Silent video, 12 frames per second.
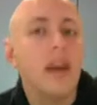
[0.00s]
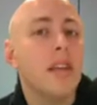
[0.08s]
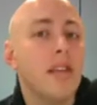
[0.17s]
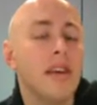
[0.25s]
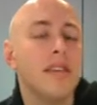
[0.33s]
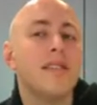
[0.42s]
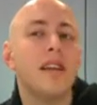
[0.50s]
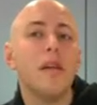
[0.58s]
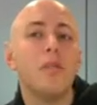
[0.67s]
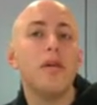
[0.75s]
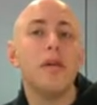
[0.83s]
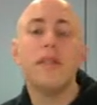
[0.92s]
These
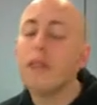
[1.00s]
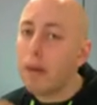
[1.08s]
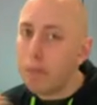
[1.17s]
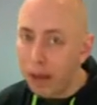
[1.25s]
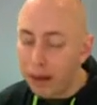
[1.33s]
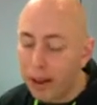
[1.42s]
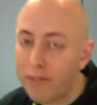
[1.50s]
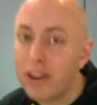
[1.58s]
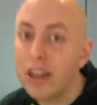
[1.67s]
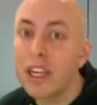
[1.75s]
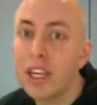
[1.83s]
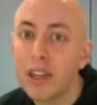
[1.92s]
syllables are, by
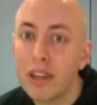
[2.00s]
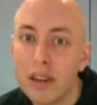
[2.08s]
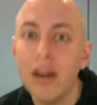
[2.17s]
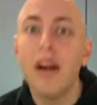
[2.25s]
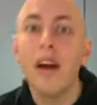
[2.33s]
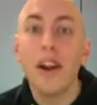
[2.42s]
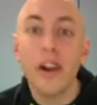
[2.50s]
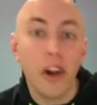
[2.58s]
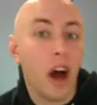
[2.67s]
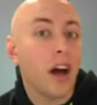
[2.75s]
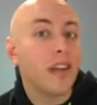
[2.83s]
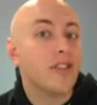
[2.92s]
definition,
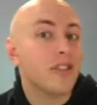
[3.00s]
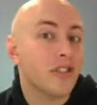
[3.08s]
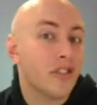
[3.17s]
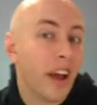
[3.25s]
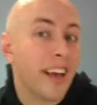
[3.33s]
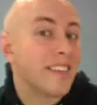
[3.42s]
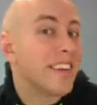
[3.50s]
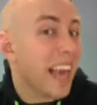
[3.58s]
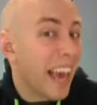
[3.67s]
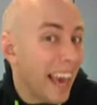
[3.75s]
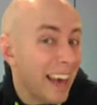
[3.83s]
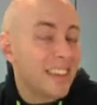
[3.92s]
non-stressed,
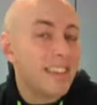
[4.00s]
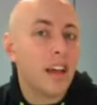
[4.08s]
and